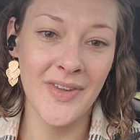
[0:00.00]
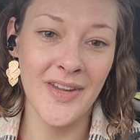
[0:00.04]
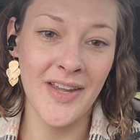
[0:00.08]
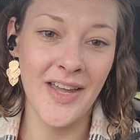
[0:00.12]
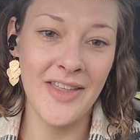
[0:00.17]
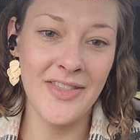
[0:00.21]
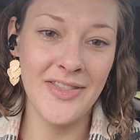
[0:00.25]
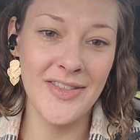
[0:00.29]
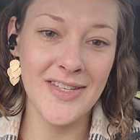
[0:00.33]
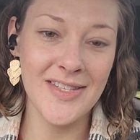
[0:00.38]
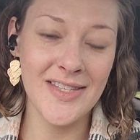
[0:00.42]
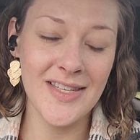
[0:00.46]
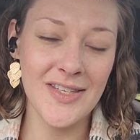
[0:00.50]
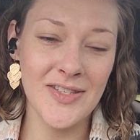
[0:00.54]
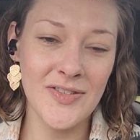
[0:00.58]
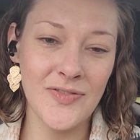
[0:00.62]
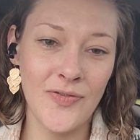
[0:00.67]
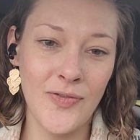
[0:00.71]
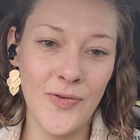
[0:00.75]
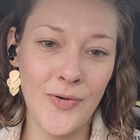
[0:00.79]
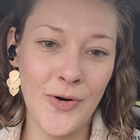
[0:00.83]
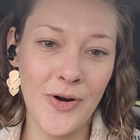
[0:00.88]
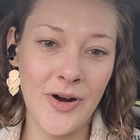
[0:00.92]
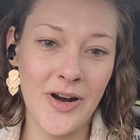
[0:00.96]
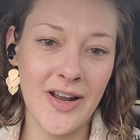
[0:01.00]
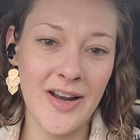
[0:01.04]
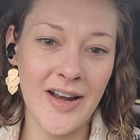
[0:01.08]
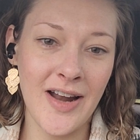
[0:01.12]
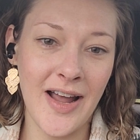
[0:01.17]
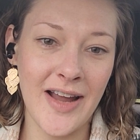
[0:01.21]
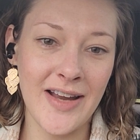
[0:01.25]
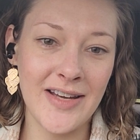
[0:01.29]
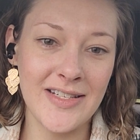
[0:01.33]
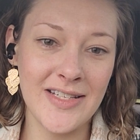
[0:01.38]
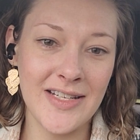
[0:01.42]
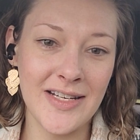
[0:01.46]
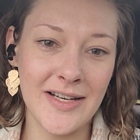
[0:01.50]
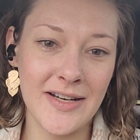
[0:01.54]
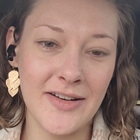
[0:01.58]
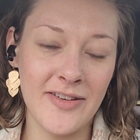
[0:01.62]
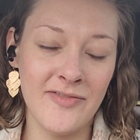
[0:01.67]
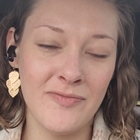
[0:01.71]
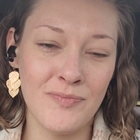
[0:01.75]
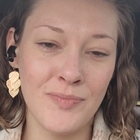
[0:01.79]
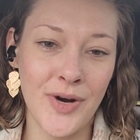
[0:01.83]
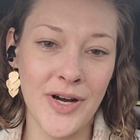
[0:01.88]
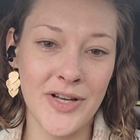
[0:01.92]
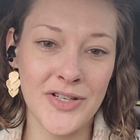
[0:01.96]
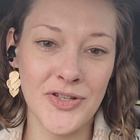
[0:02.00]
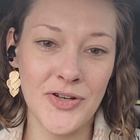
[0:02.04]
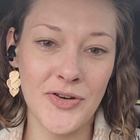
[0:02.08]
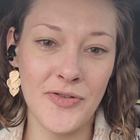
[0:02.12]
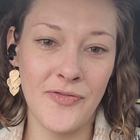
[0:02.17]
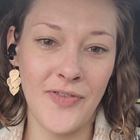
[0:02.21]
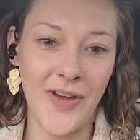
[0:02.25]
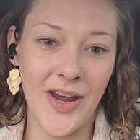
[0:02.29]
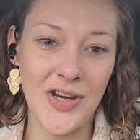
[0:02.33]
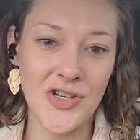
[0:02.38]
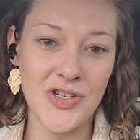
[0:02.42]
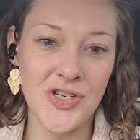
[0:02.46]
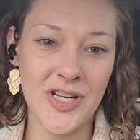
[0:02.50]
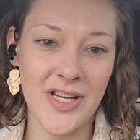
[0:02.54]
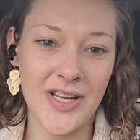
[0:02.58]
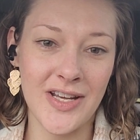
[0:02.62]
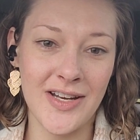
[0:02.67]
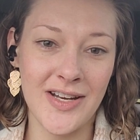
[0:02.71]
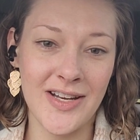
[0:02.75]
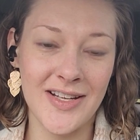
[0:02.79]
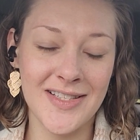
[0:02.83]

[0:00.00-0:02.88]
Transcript: And this is for an idea of preservation.